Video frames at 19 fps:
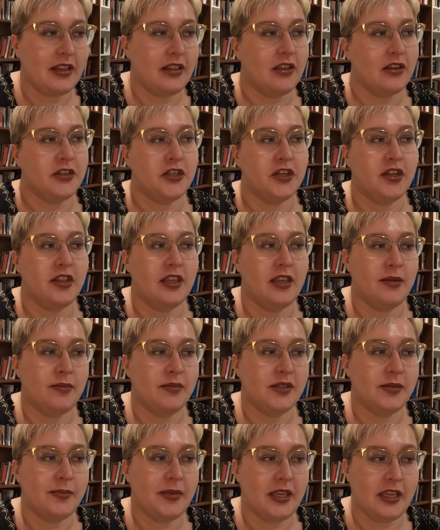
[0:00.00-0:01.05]
larger
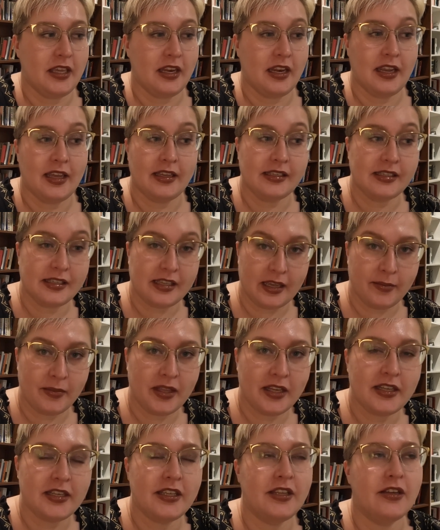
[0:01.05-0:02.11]
themes being
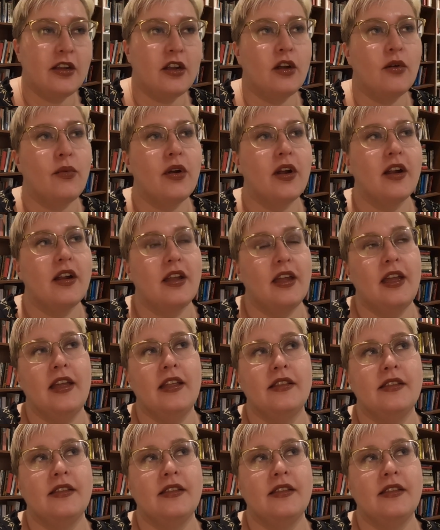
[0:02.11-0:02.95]
examined in her work.